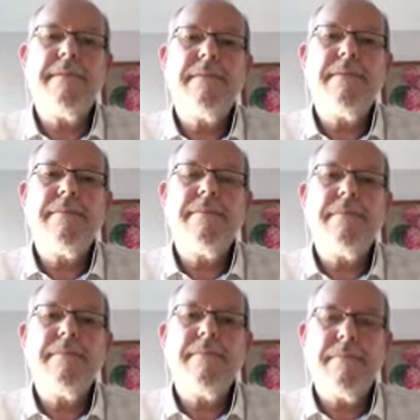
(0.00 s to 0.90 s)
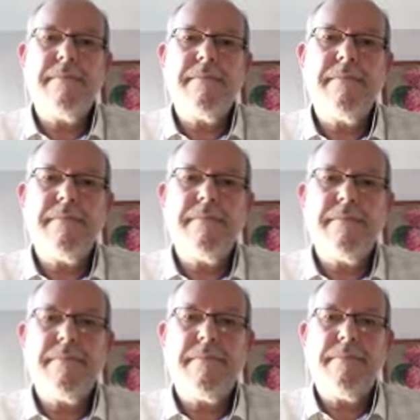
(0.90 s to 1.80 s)

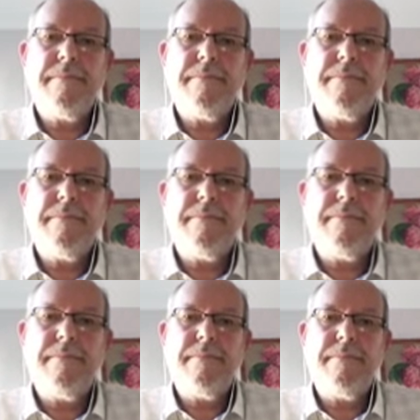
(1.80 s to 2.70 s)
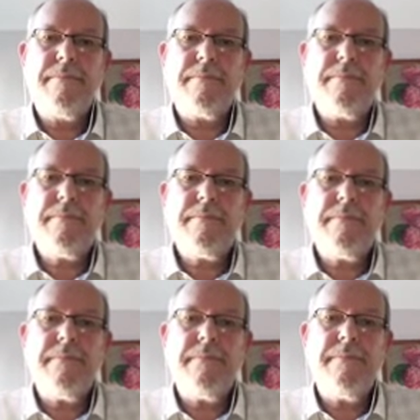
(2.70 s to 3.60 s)

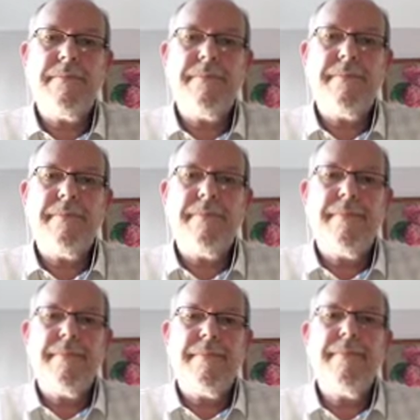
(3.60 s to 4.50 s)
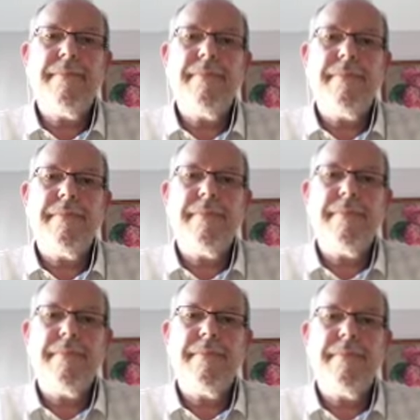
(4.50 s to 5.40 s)
[no speech]